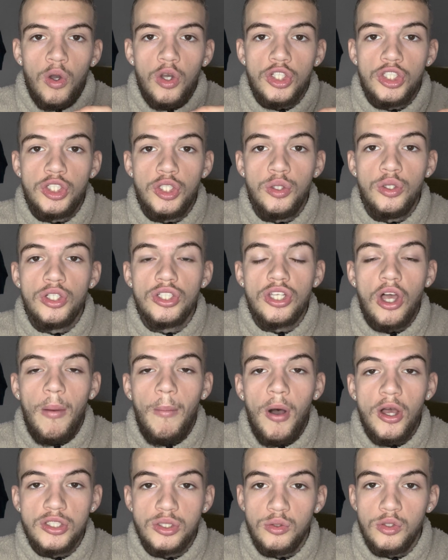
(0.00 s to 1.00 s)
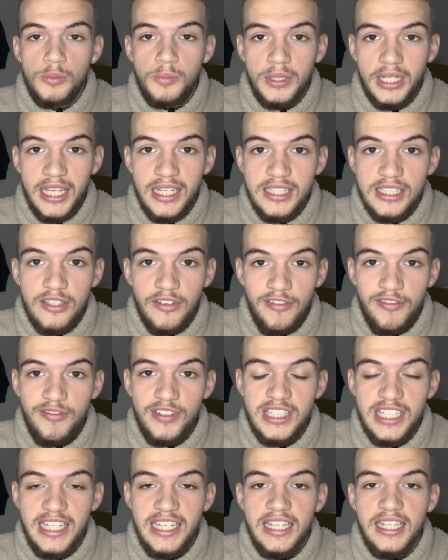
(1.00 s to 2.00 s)
as soon as our muscles begin to
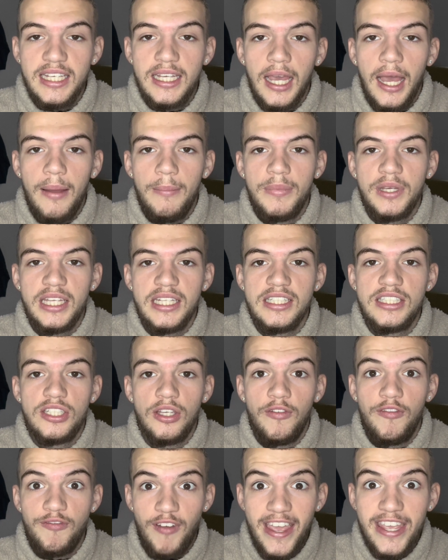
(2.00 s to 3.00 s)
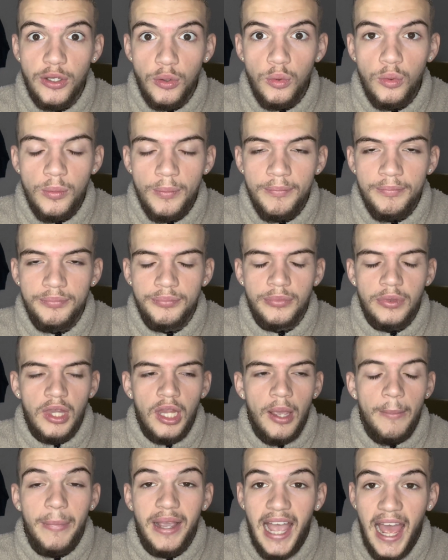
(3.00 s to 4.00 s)
fatigue and begin to fail,
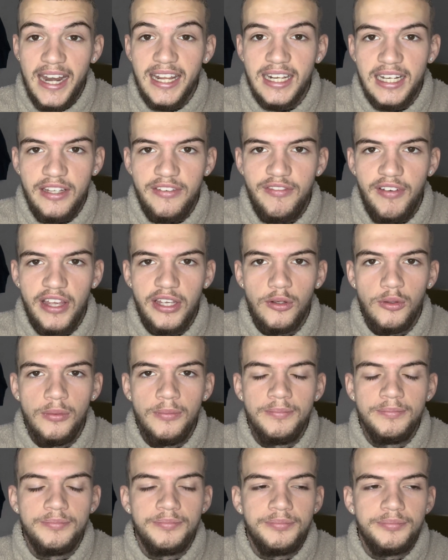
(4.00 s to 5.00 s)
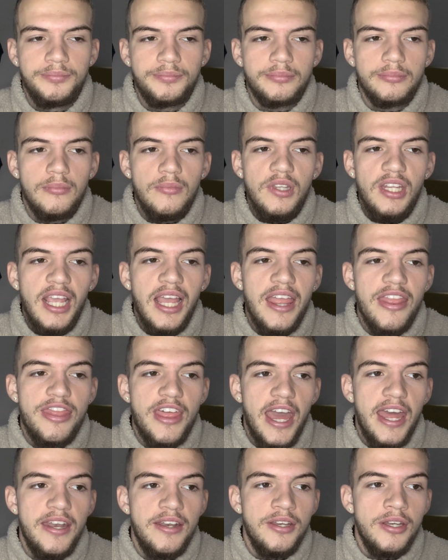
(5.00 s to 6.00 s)
mechanically fail,
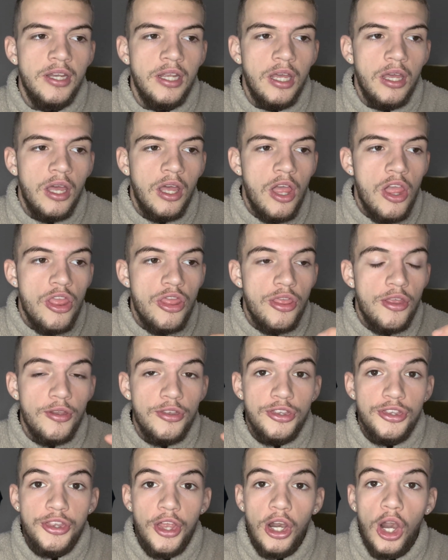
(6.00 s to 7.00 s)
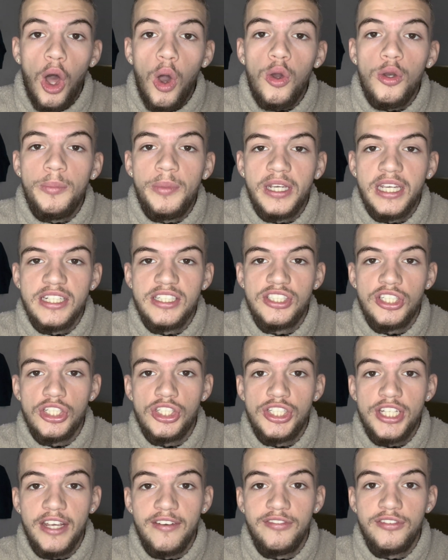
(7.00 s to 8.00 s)
then the load begins to
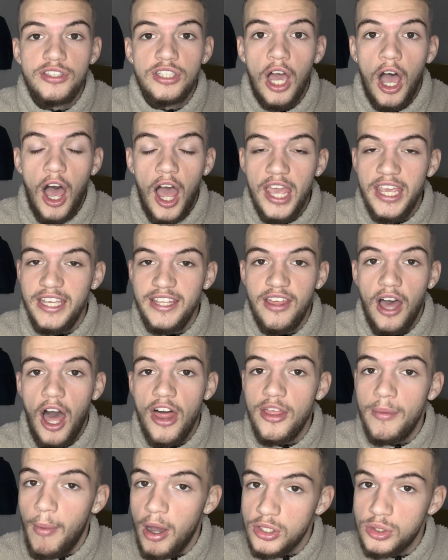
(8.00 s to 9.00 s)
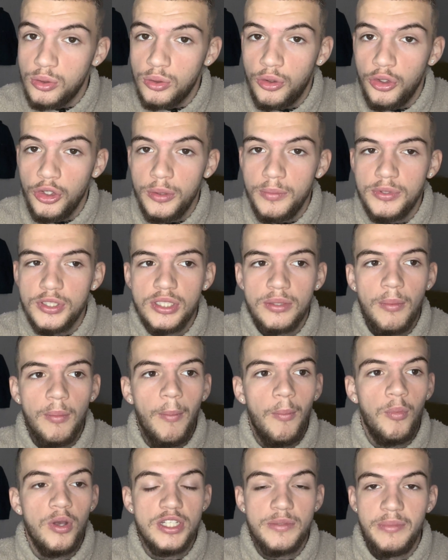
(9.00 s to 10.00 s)
shift to either other muscle groups,
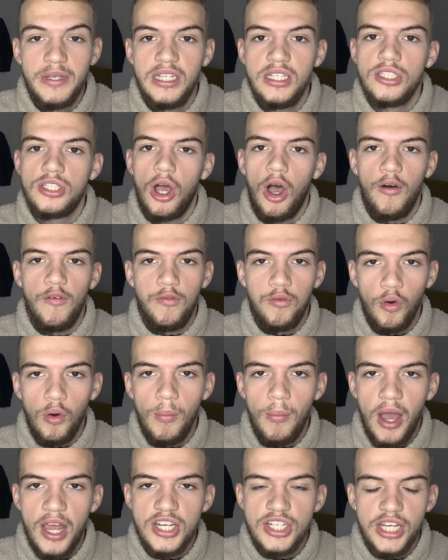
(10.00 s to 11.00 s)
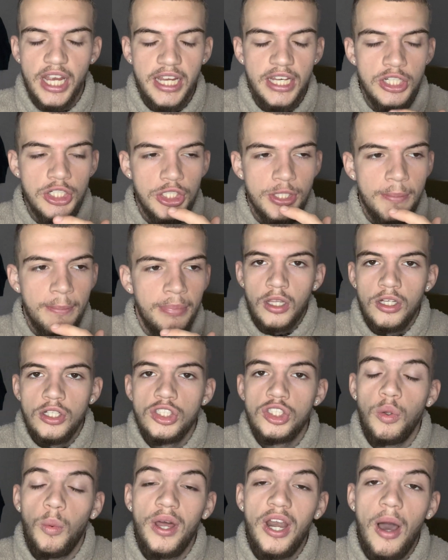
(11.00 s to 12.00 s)
which means our form might change.
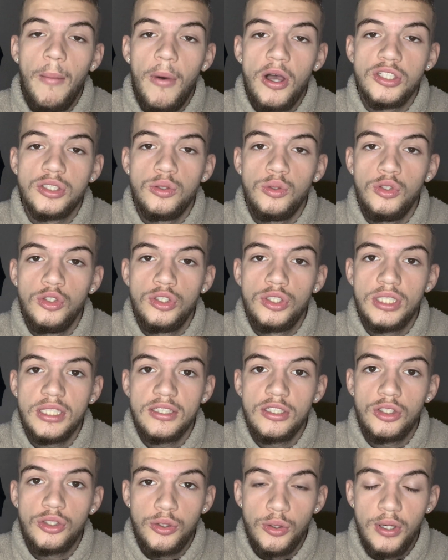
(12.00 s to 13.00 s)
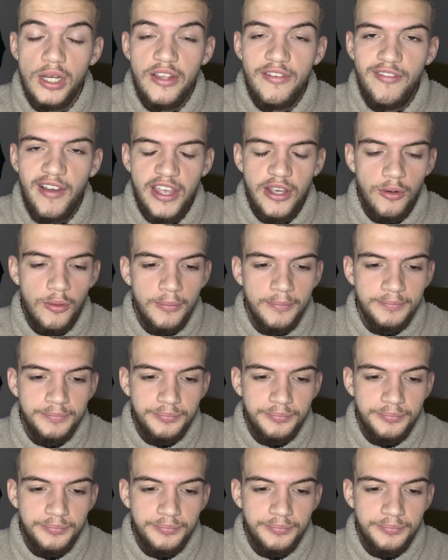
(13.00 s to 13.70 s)
So when our muscles truly fail,